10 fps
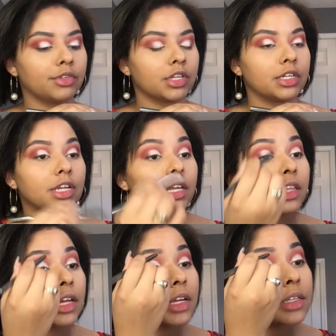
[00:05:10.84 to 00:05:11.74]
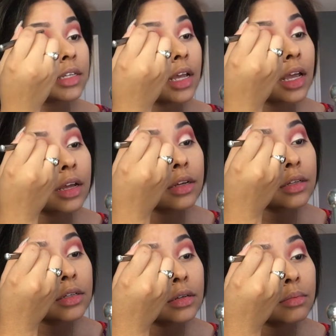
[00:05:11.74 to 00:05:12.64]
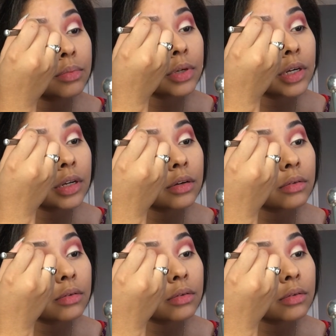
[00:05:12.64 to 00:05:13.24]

just going to take this and put it